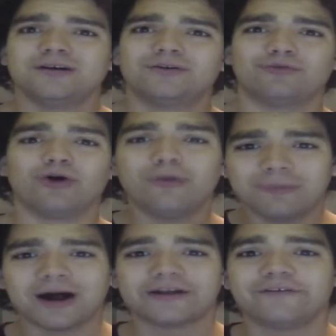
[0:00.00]
role
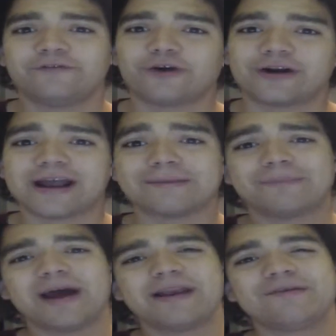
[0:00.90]
model for him,
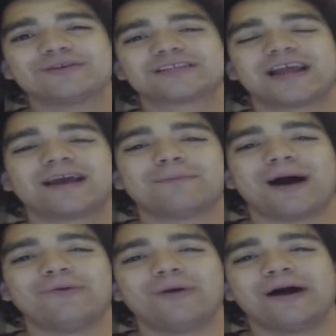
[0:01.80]
and he was thinking
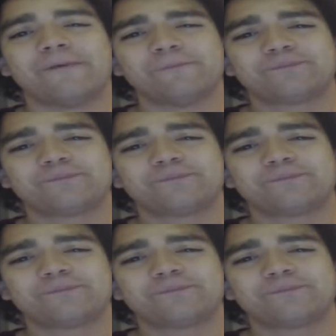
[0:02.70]
about, well,